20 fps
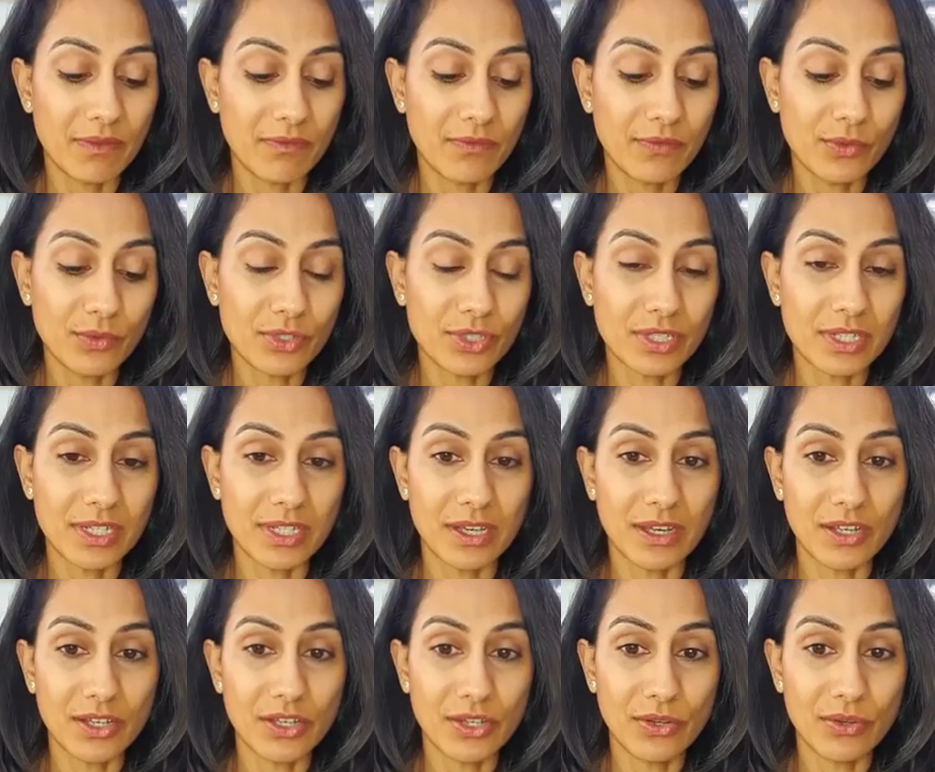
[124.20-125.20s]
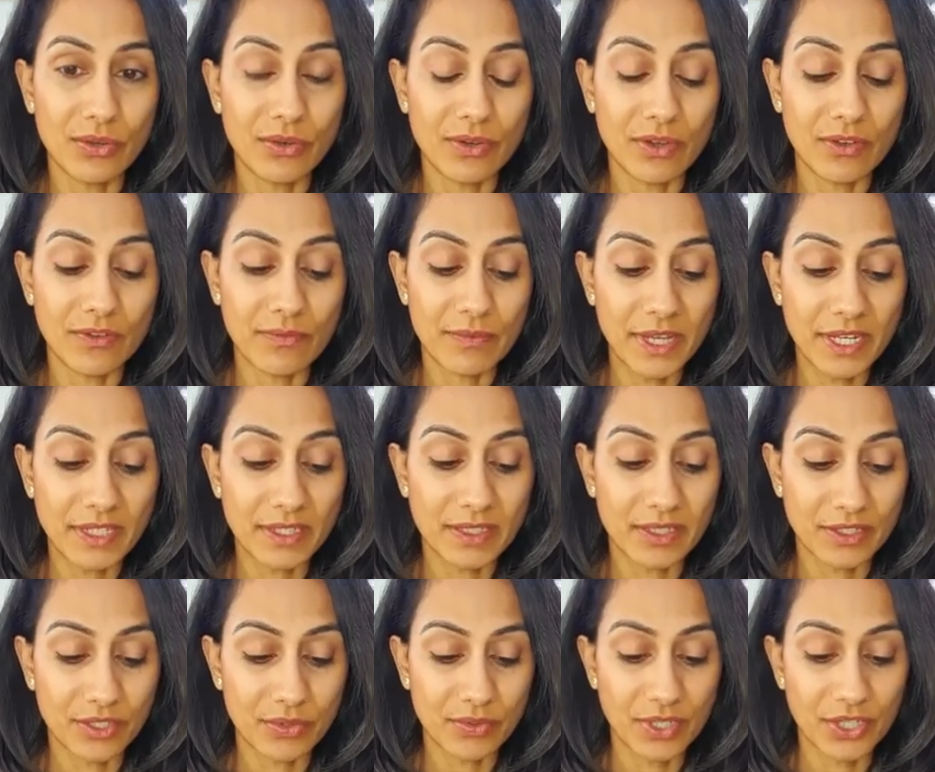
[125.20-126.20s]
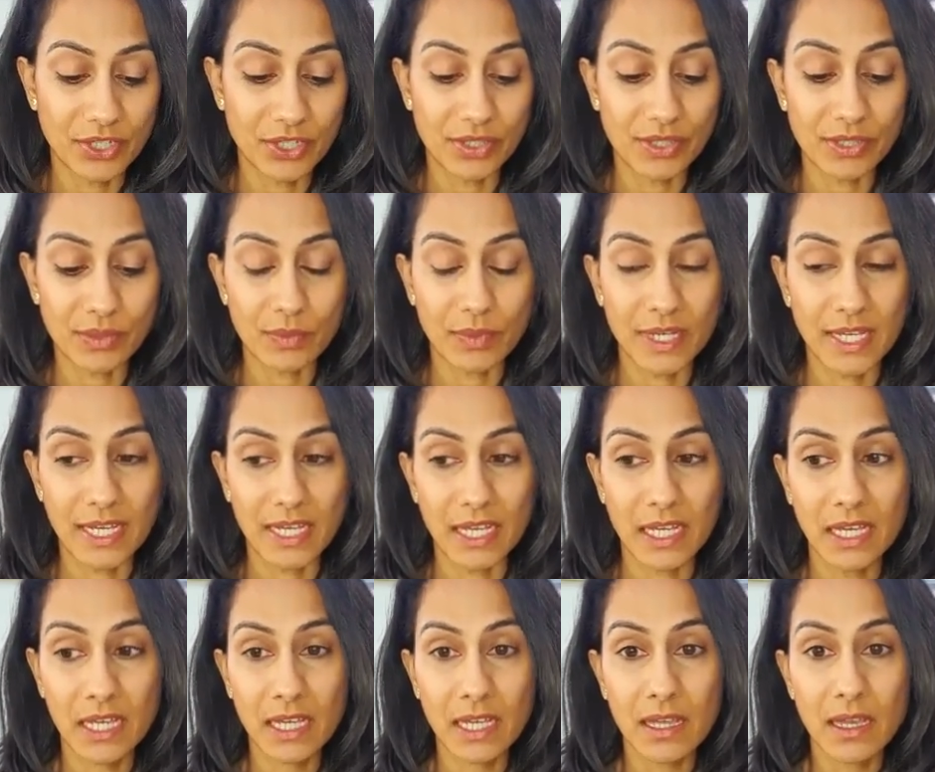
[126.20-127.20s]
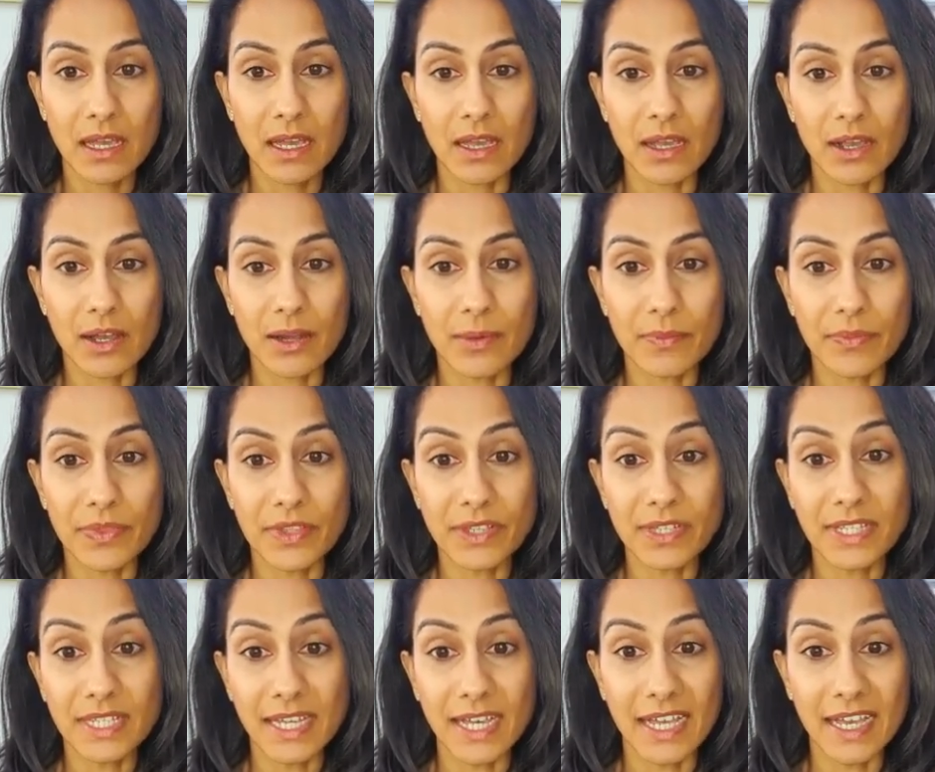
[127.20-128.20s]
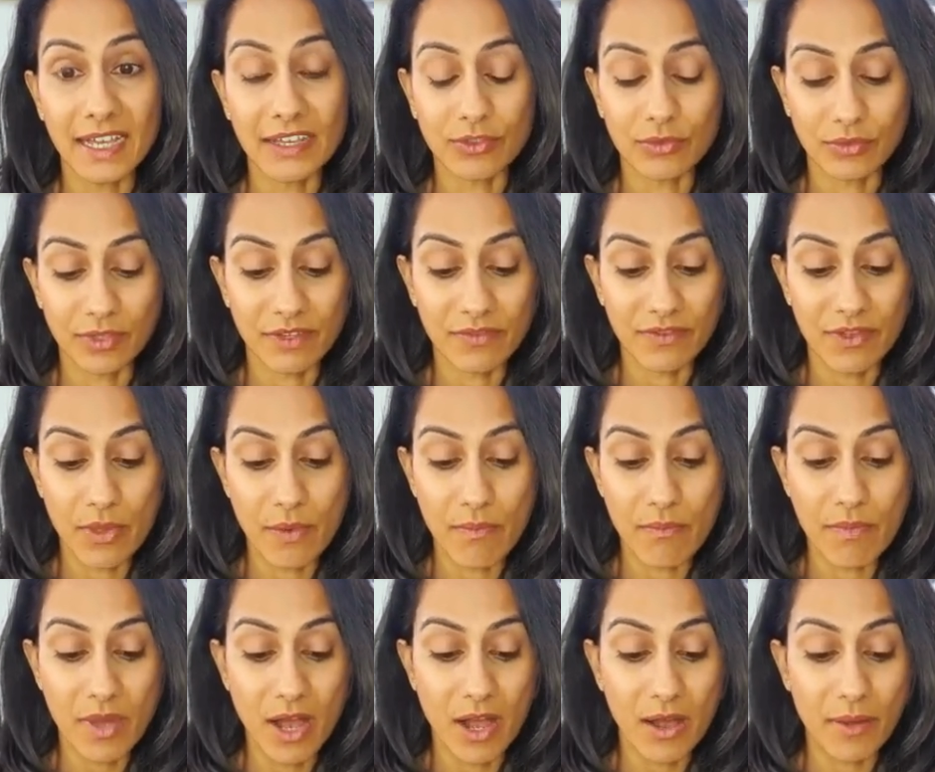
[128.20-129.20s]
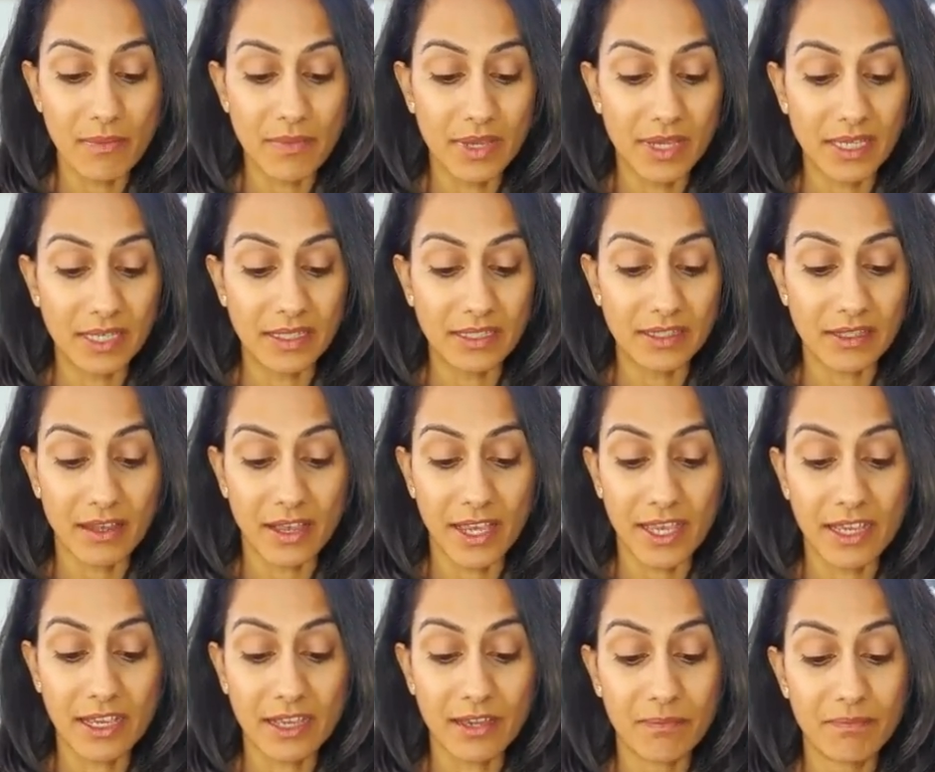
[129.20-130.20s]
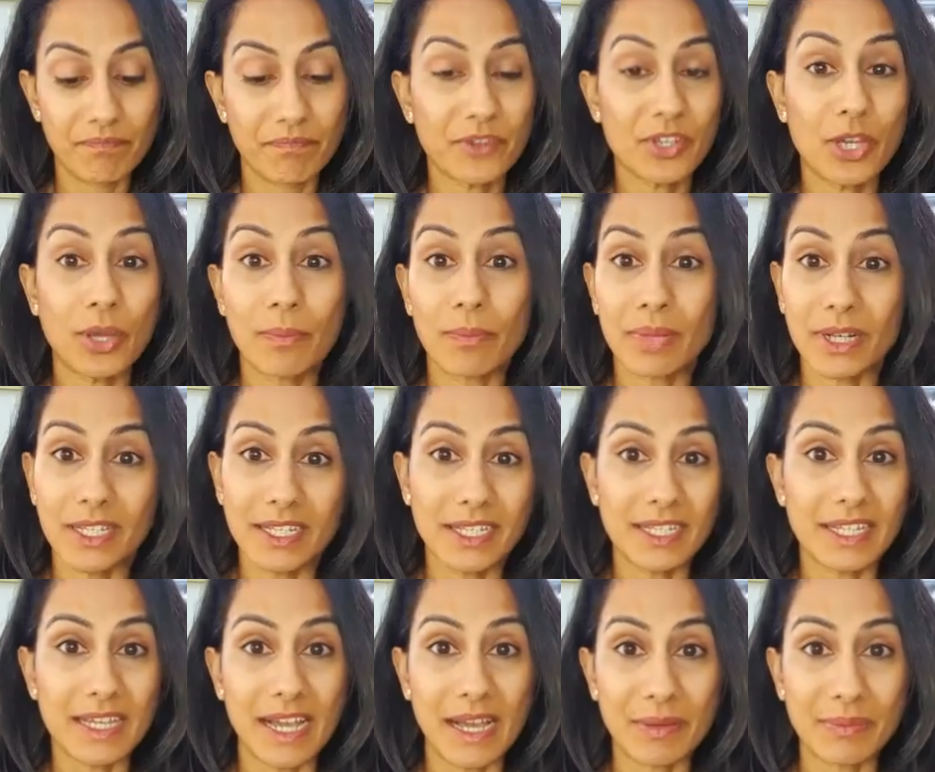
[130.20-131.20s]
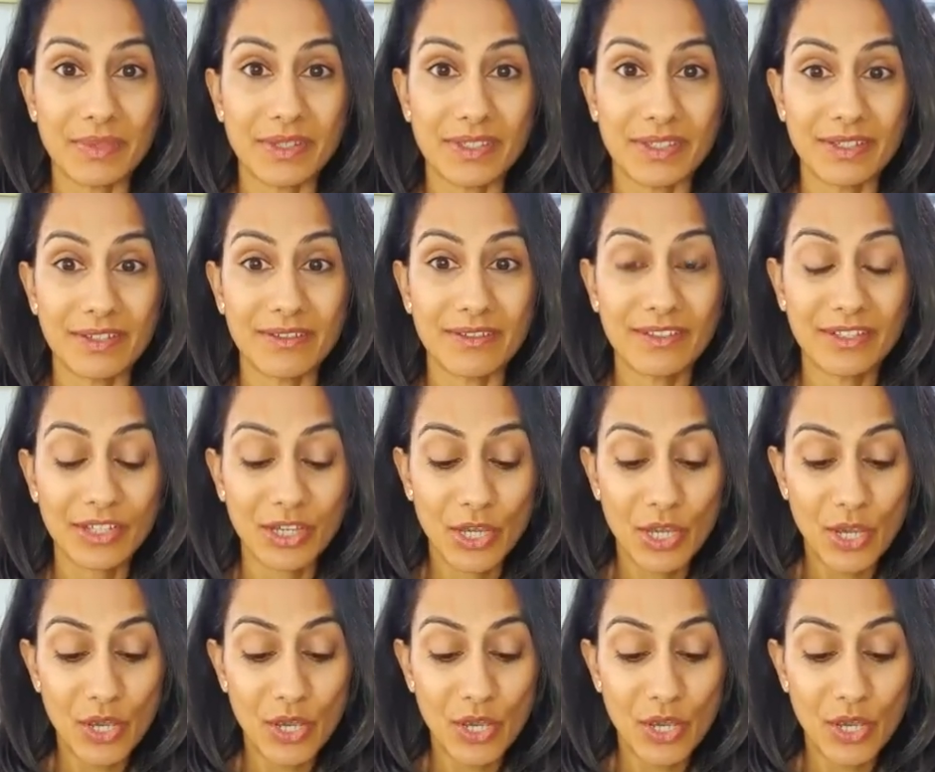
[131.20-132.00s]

unfortunately, I know of many situations where the dad or even the mum is like completely absent,